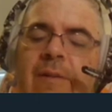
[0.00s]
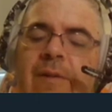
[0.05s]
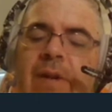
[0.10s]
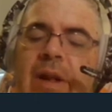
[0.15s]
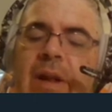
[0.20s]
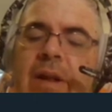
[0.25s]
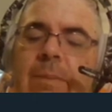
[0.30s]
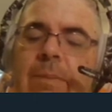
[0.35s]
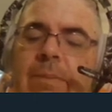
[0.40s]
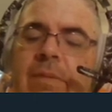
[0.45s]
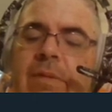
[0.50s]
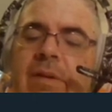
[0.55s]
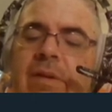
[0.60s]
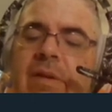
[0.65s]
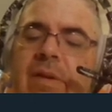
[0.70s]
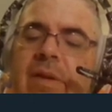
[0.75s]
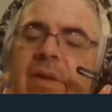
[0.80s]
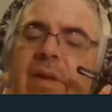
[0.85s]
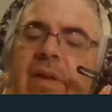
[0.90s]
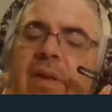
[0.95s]

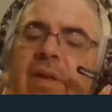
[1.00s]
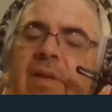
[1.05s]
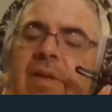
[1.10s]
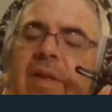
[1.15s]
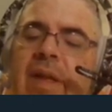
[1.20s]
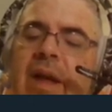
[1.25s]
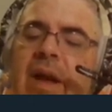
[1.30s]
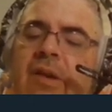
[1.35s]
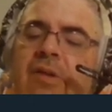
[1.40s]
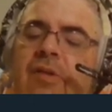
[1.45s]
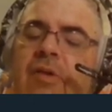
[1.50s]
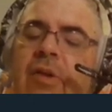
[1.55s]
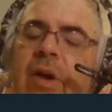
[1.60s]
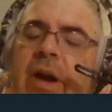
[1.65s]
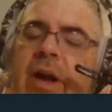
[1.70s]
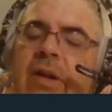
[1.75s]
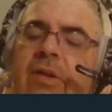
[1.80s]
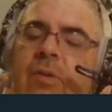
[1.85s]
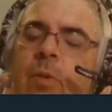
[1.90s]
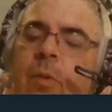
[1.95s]
enveloped the ice
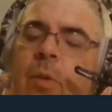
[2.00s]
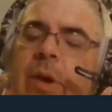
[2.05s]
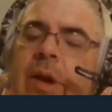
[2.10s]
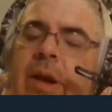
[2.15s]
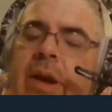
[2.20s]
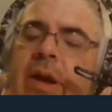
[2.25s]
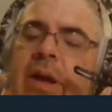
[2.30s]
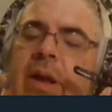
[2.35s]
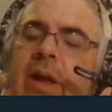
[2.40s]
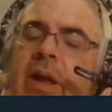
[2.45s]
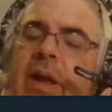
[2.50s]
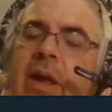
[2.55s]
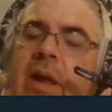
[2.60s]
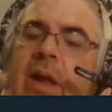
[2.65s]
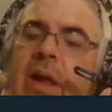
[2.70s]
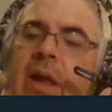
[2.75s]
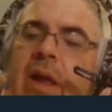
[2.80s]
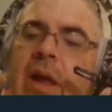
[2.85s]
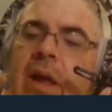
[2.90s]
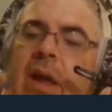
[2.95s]
dragon's wing.
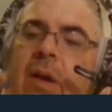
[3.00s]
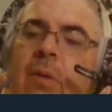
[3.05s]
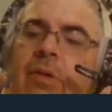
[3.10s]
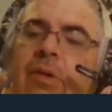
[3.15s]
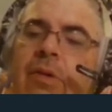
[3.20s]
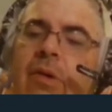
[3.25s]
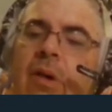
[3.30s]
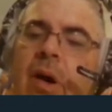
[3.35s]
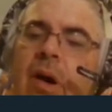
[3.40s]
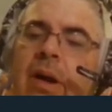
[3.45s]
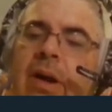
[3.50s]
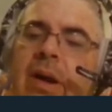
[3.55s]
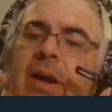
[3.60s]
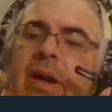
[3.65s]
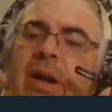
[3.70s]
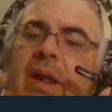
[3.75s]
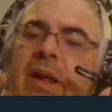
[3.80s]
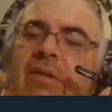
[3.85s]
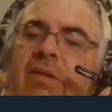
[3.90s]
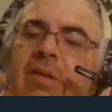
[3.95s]
It was gone
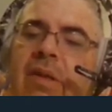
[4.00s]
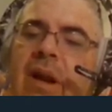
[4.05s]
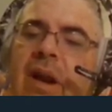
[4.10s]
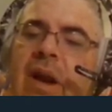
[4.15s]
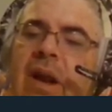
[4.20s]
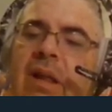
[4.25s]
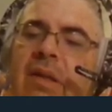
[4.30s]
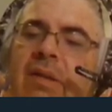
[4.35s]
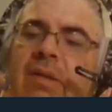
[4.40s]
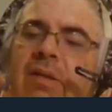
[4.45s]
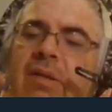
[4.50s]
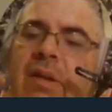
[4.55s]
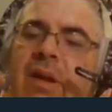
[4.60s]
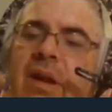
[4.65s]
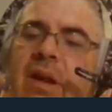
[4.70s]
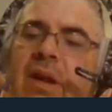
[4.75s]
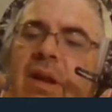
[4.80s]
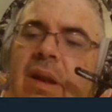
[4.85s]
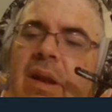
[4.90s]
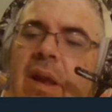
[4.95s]
in less than an instant,
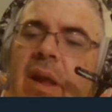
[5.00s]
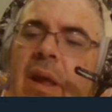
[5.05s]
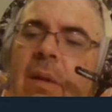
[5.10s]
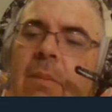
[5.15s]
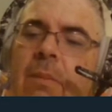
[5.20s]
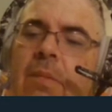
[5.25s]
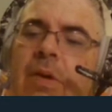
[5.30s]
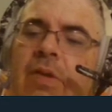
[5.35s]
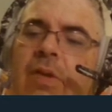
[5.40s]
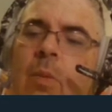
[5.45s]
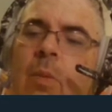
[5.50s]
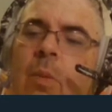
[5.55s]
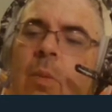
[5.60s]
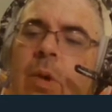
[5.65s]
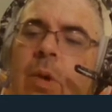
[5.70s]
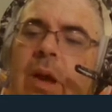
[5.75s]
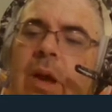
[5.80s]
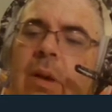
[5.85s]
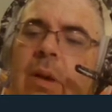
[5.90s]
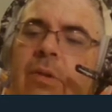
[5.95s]
but the
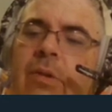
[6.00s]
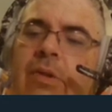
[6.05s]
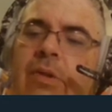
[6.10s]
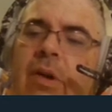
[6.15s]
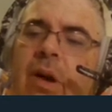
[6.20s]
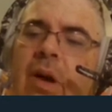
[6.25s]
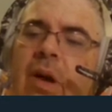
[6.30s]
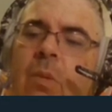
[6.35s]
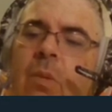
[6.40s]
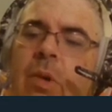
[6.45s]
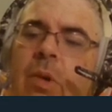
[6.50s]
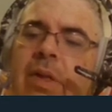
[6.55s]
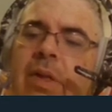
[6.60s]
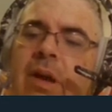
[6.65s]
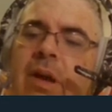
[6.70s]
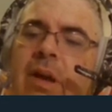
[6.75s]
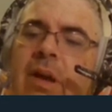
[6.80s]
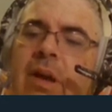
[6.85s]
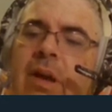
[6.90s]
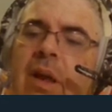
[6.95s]
wing was gone with
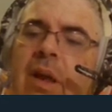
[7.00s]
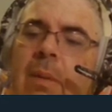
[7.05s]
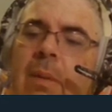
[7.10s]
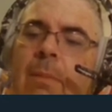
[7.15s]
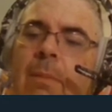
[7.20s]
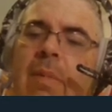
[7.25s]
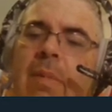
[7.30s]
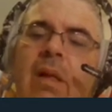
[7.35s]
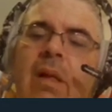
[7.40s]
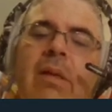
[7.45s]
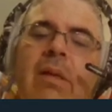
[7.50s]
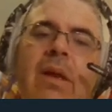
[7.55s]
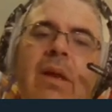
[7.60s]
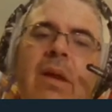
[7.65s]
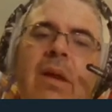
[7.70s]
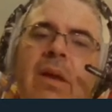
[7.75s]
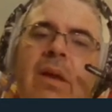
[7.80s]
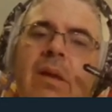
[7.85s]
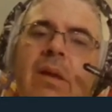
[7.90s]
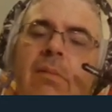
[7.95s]
it, melted,
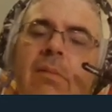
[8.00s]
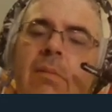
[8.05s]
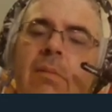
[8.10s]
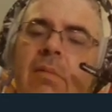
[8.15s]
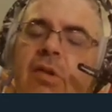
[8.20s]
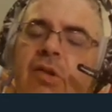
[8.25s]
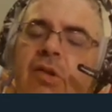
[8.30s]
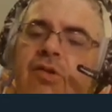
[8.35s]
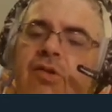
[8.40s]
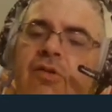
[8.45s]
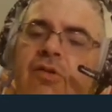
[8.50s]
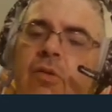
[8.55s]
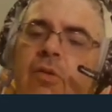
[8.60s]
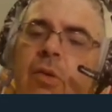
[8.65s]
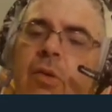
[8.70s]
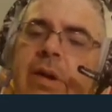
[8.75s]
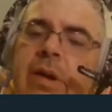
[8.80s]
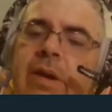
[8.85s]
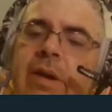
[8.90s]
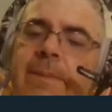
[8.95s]

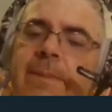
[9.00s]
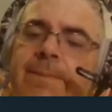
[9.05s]
destroyed.